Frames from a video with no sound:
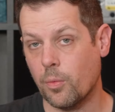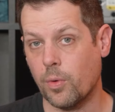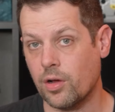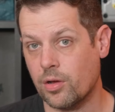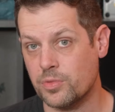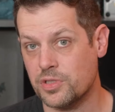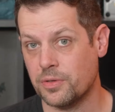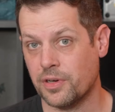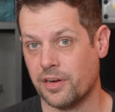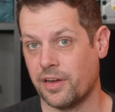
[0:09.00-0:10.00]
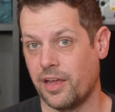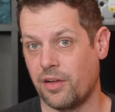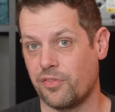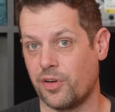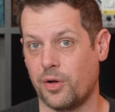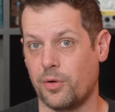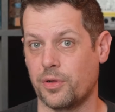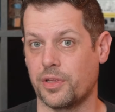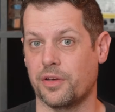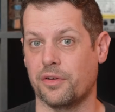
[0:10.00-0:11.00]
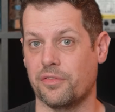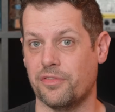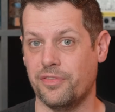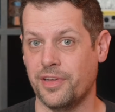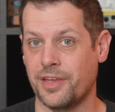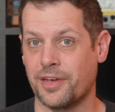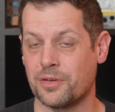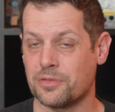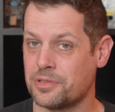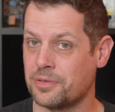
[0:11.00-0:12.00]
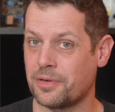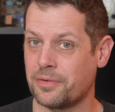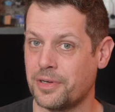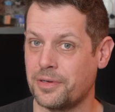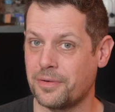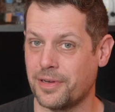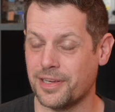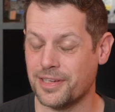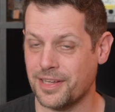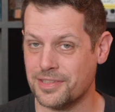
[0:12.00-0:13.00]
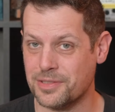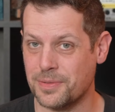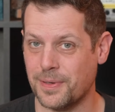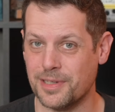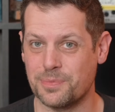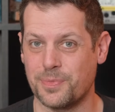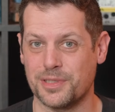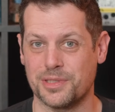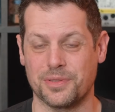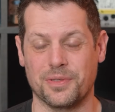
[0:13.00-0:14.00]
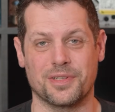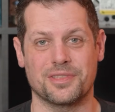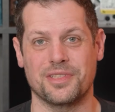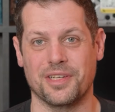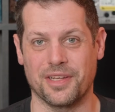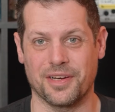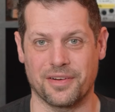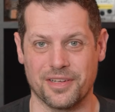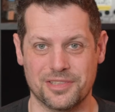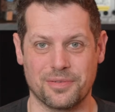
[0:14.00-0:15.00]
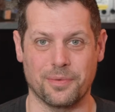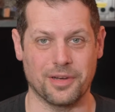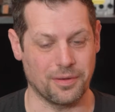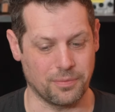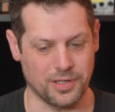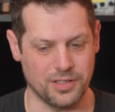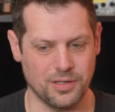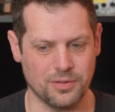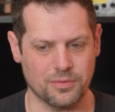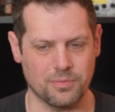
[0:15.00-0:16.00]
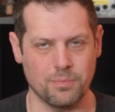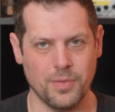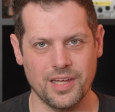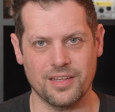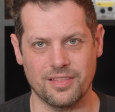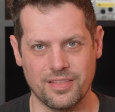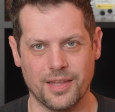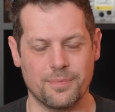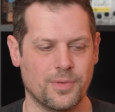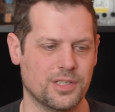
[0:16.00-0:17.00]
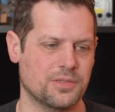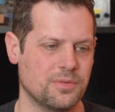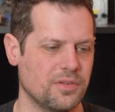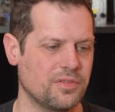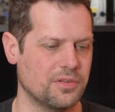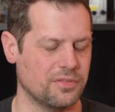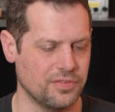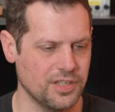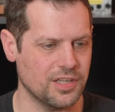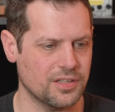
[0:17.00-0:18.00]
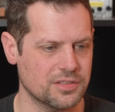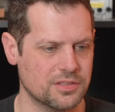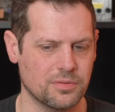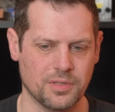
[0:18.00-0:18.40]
Welcome to another Alpha Audio video, 2 in a row, and that's quite special. You can see it in our history that we don't make that much review videos.